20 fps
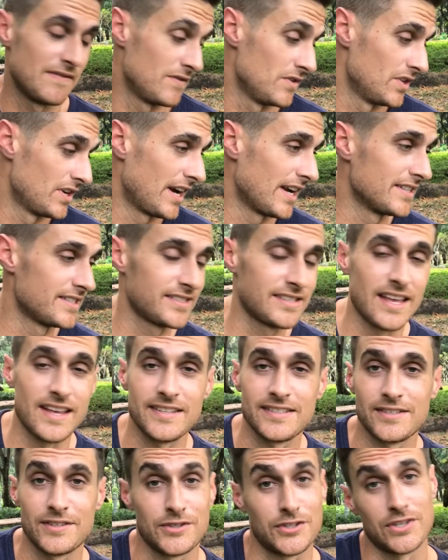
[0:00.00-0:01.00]
United
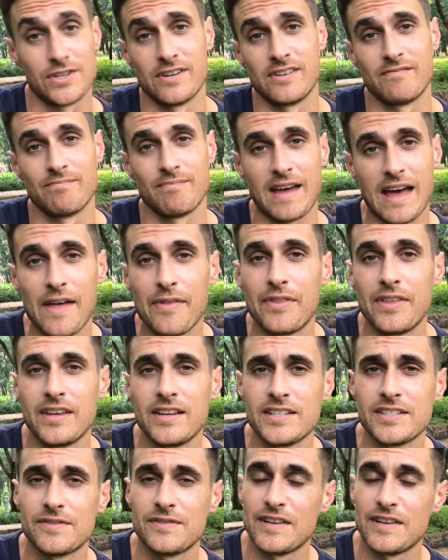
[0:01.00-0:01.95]
States, there's good and bad things.